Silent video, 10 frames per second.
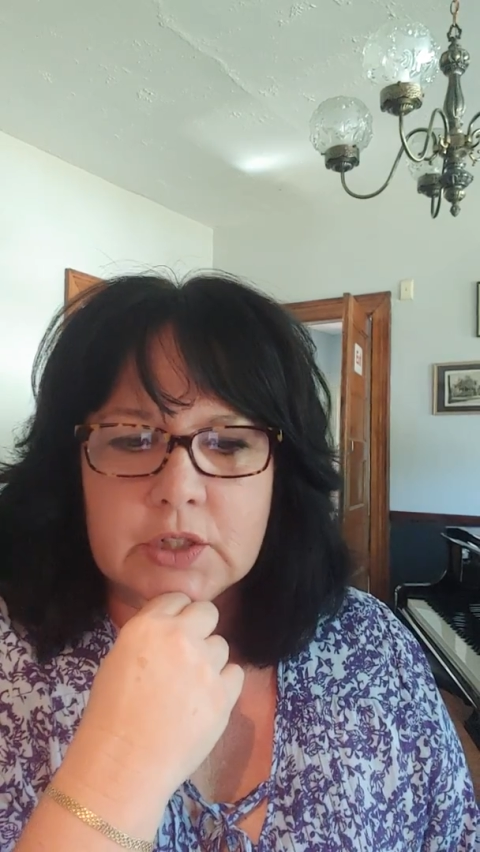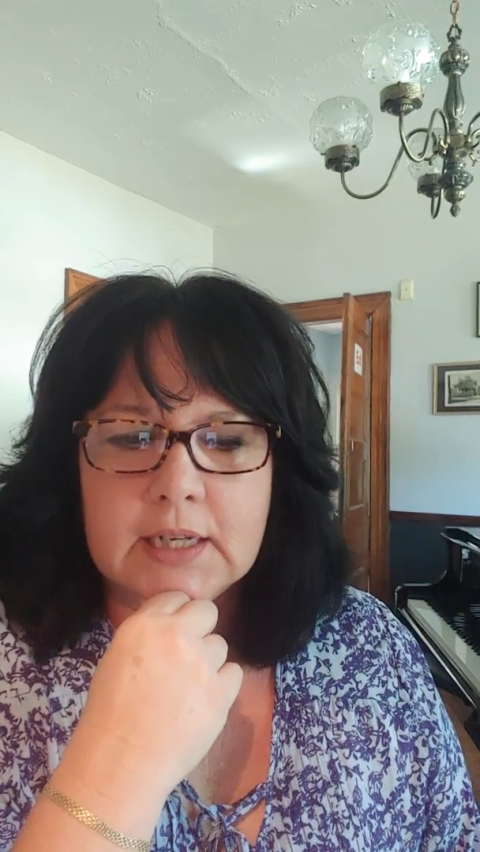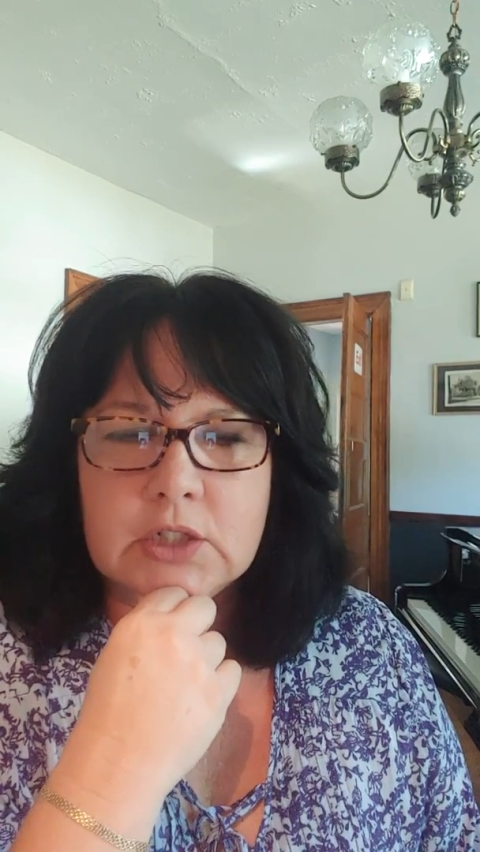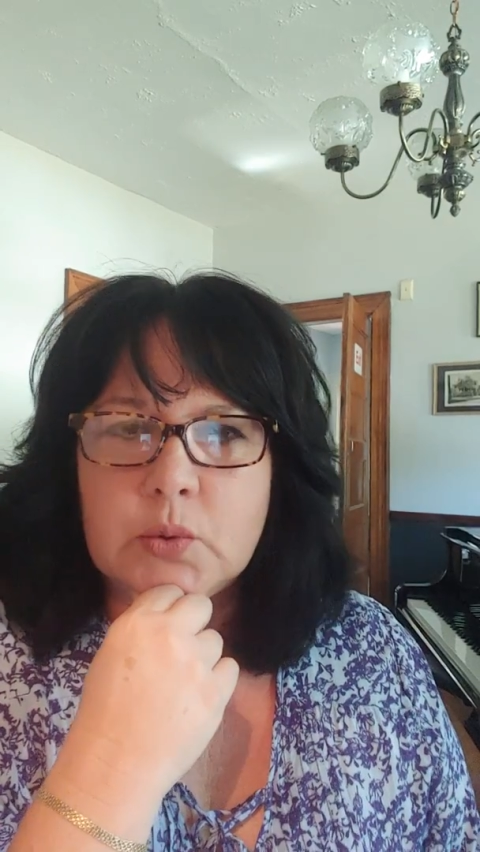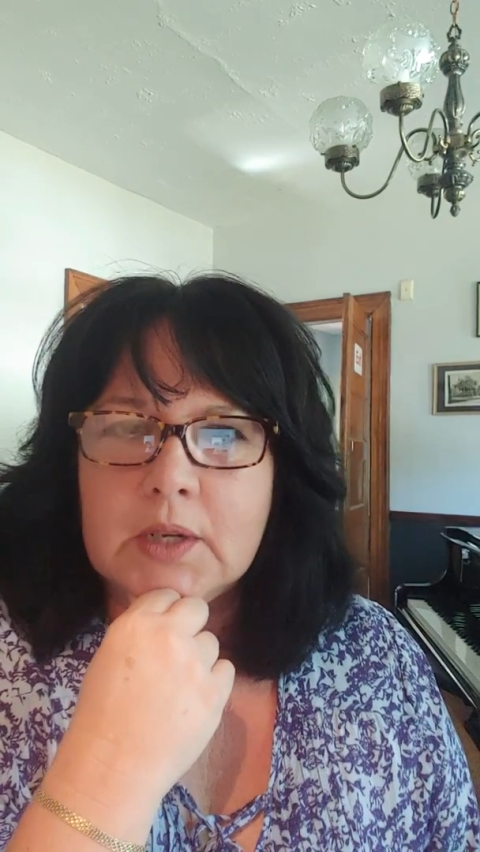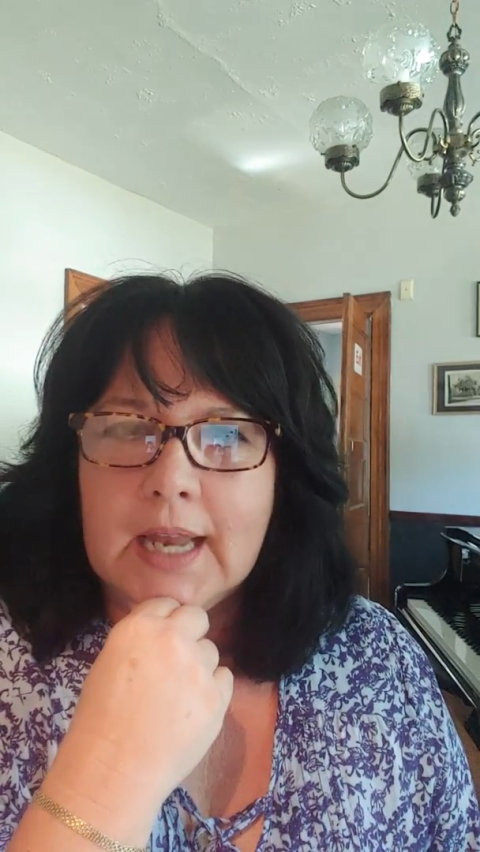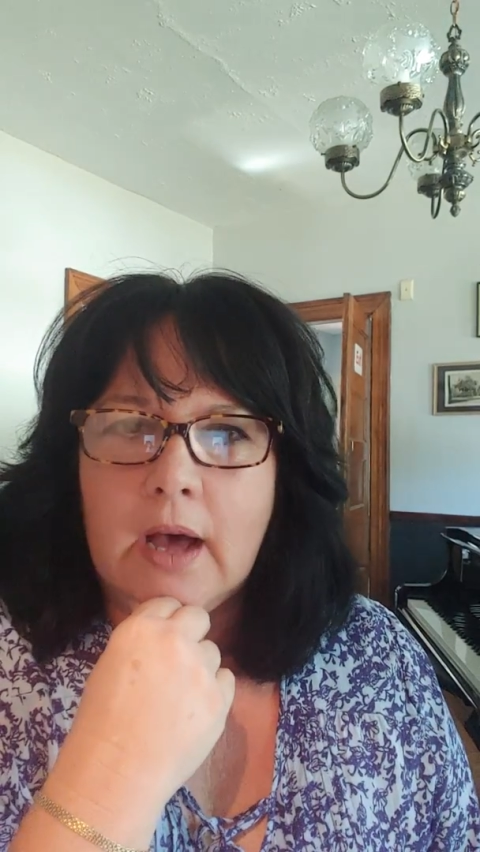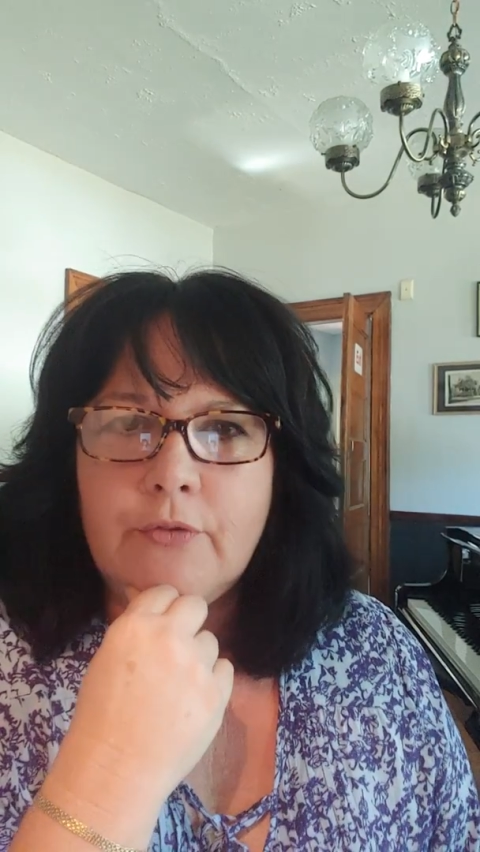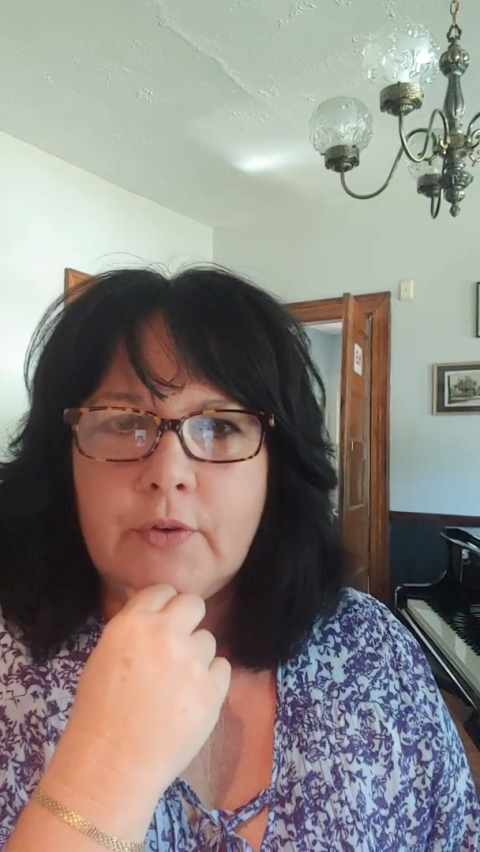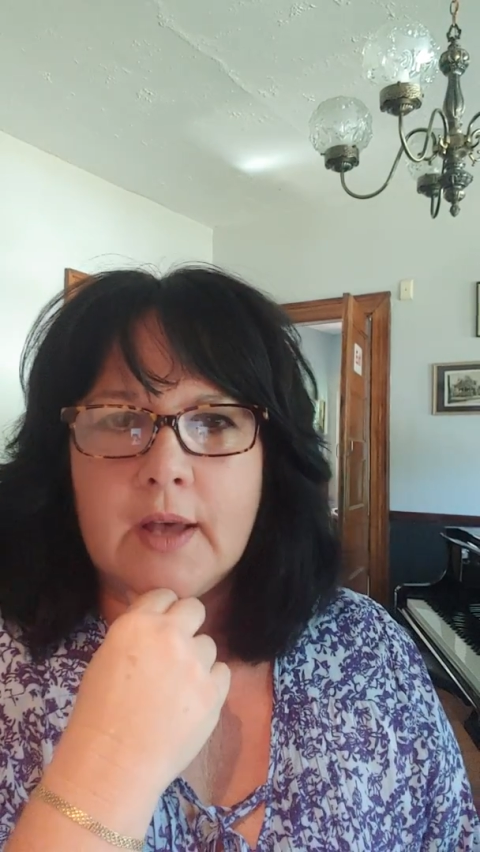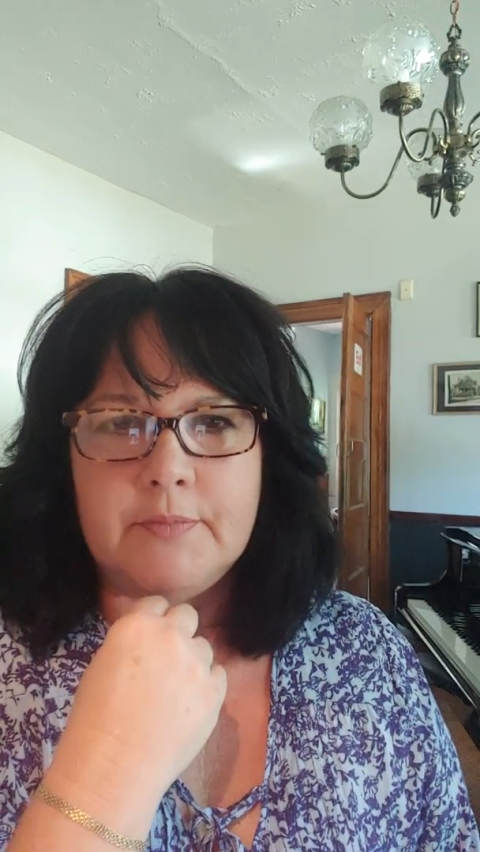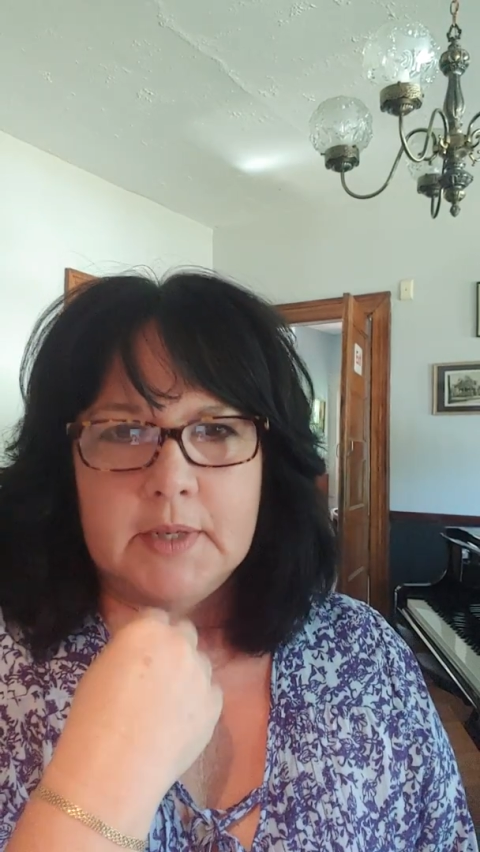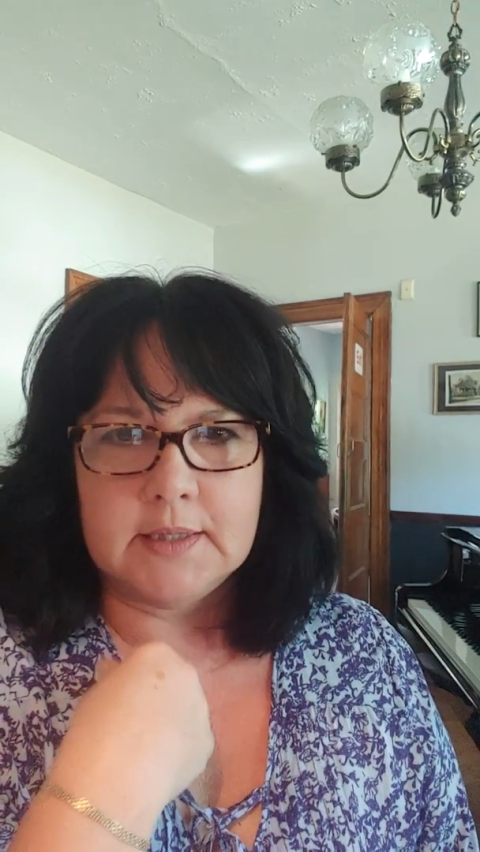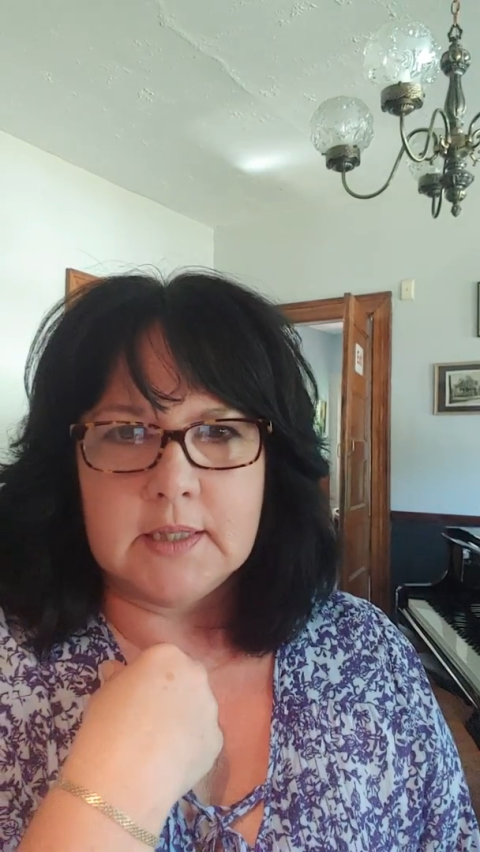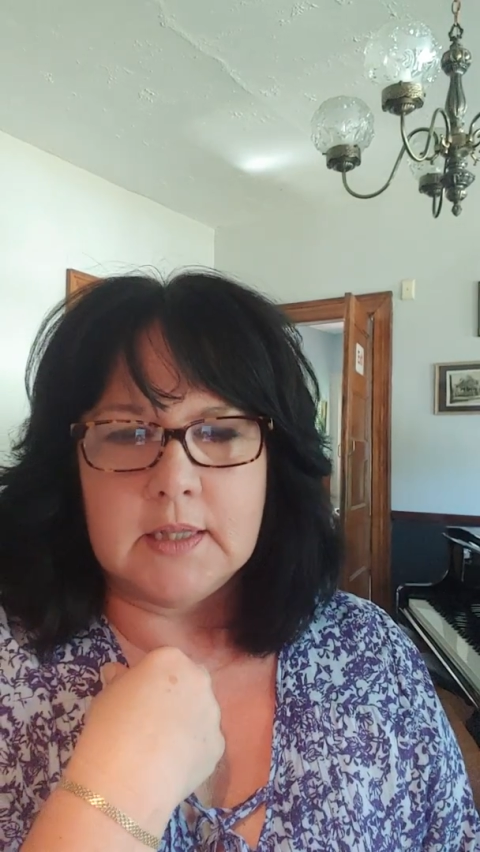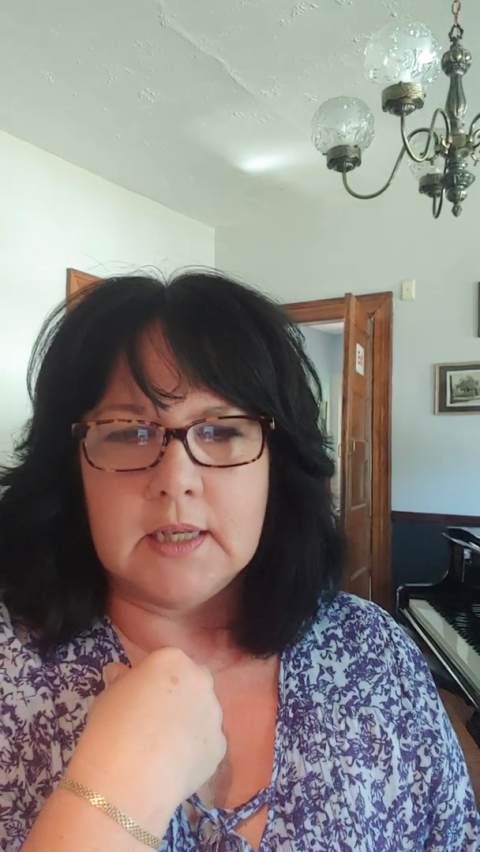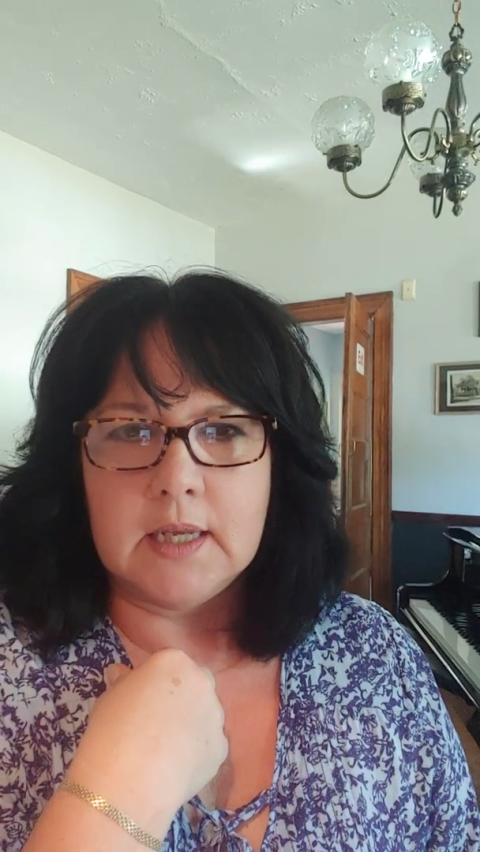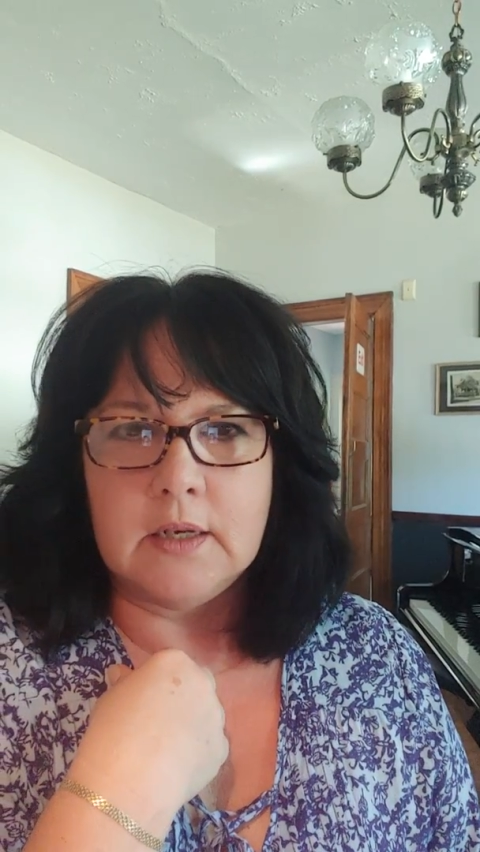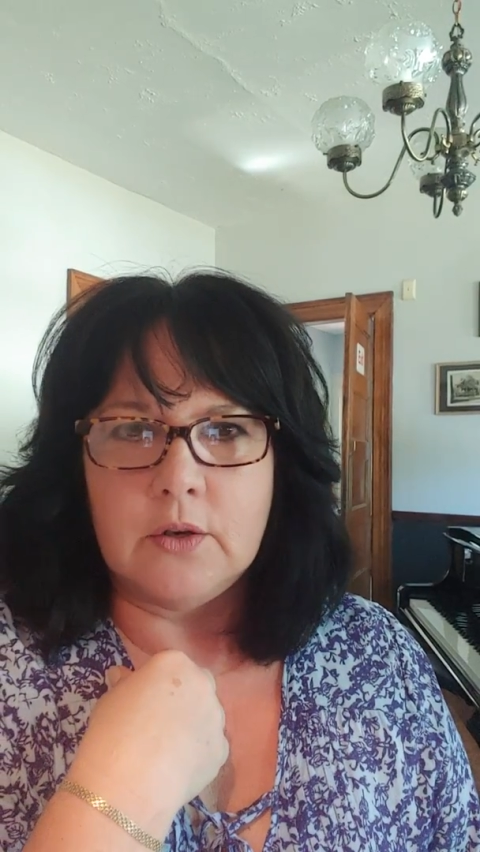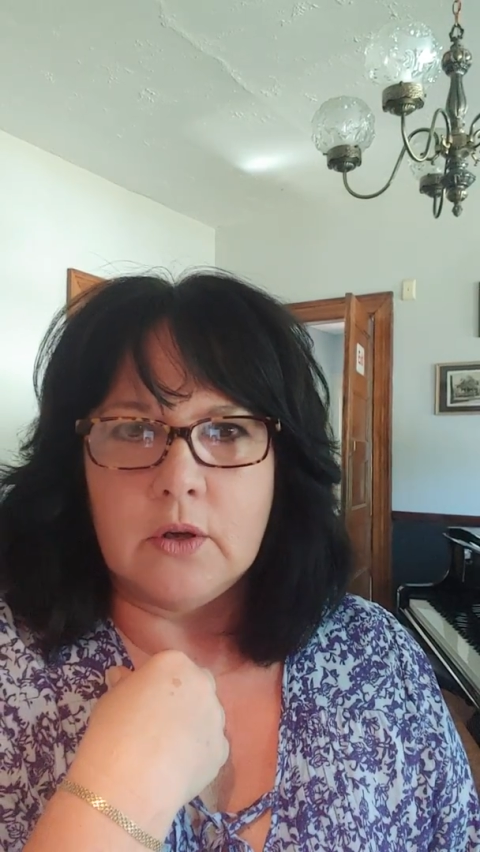and to allow 5 minutes at the
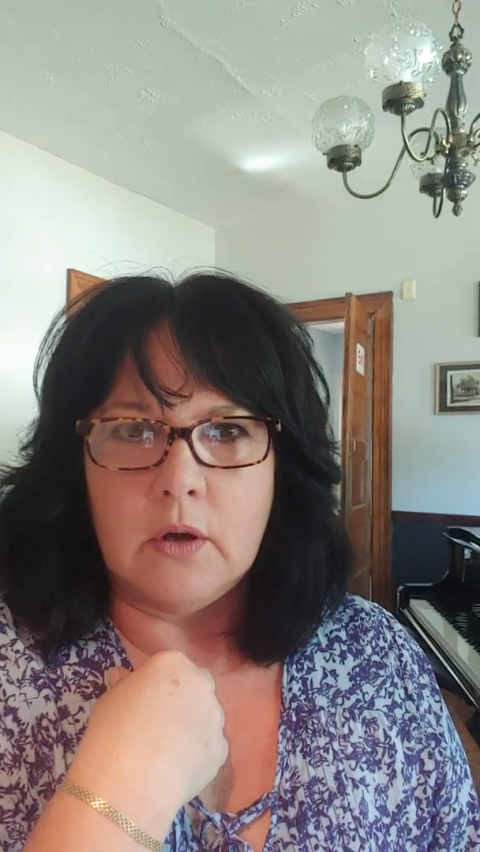end